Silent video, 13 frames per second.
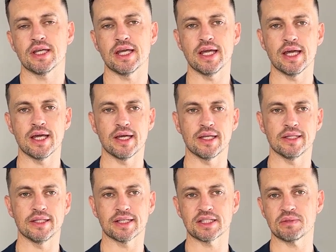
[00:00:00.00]

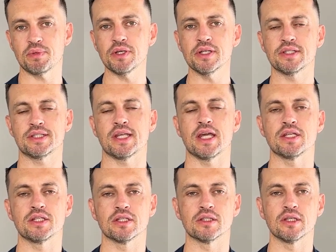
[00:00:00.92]
an experienced
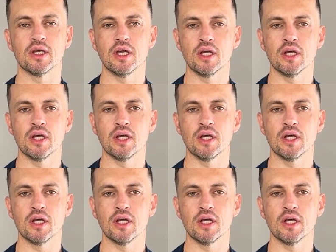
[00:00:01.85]
agent